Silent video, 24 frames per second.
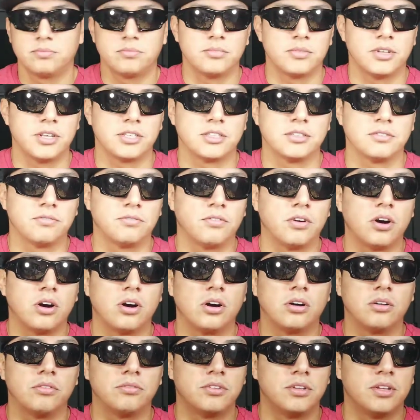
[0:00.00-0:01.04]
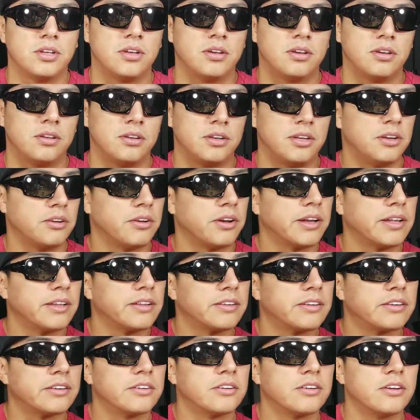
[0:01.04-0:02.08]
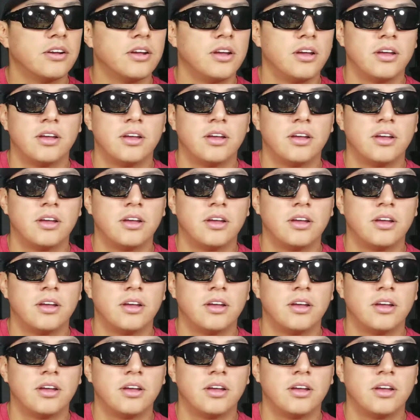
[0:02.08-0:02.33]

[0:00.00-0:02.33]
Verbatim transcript: that's involved? Deer antler,